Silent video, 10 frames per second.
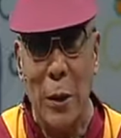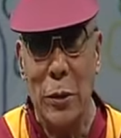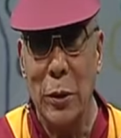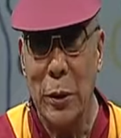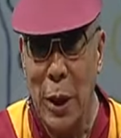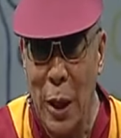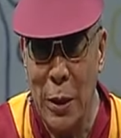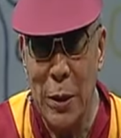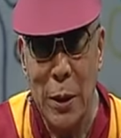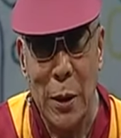So
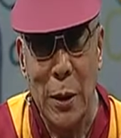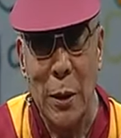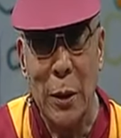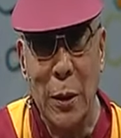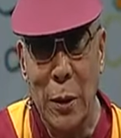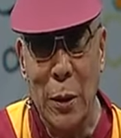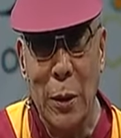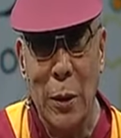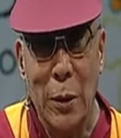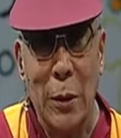that, uh,
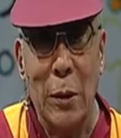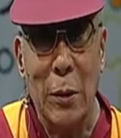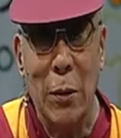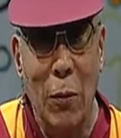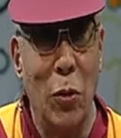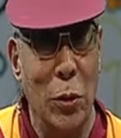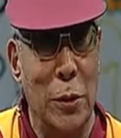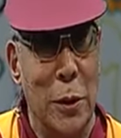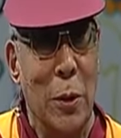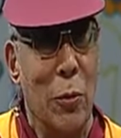of
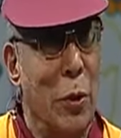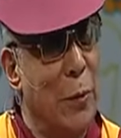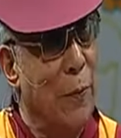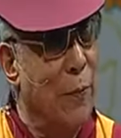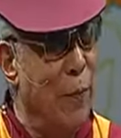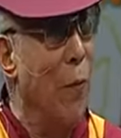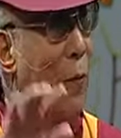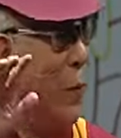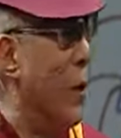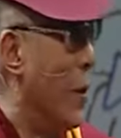course, with full
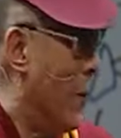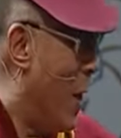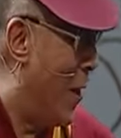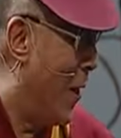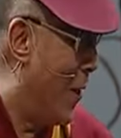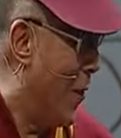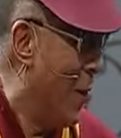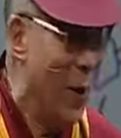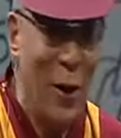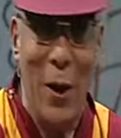freedom.
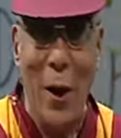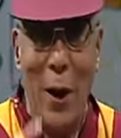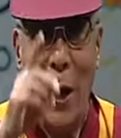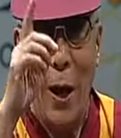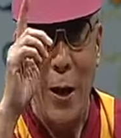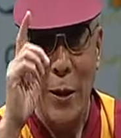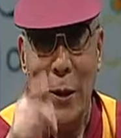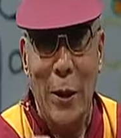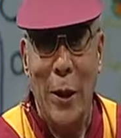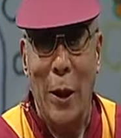I,
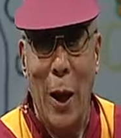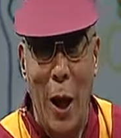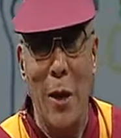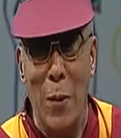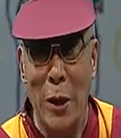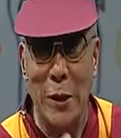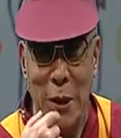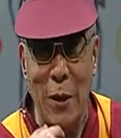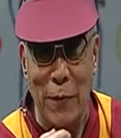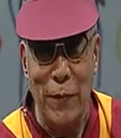I
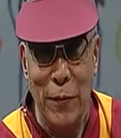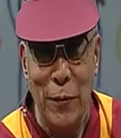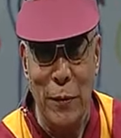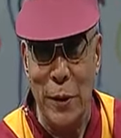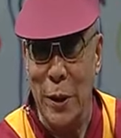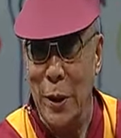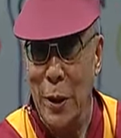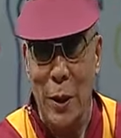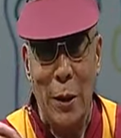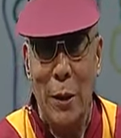myself, you see,
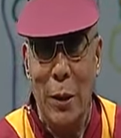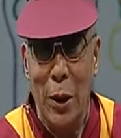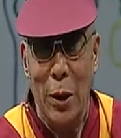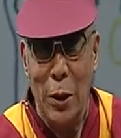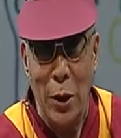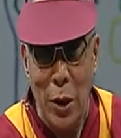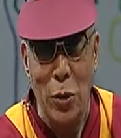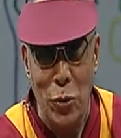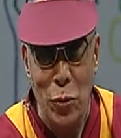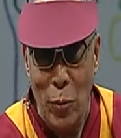
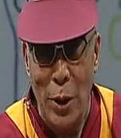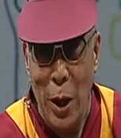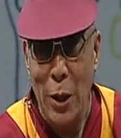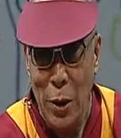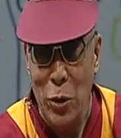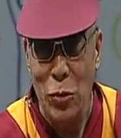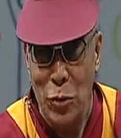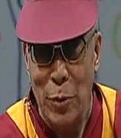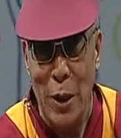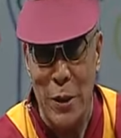when I
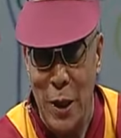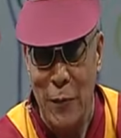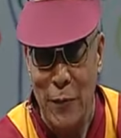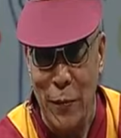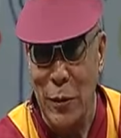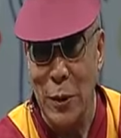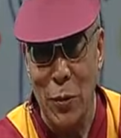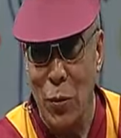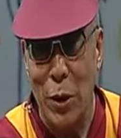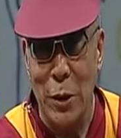introduce myself, you see,
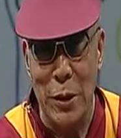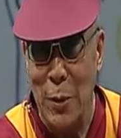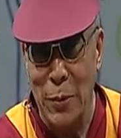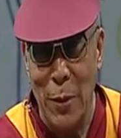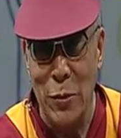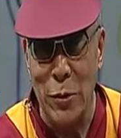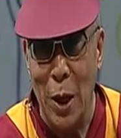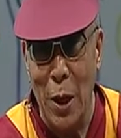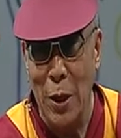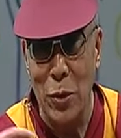okay, sometimes
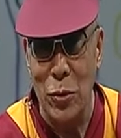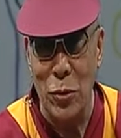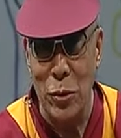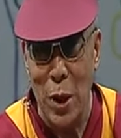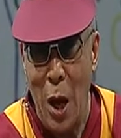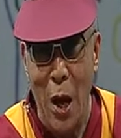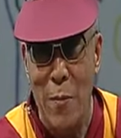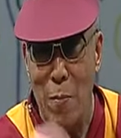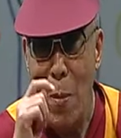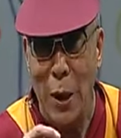I introduce, I'm
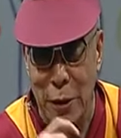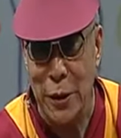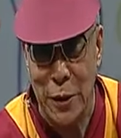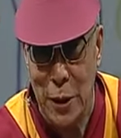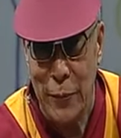Marxist,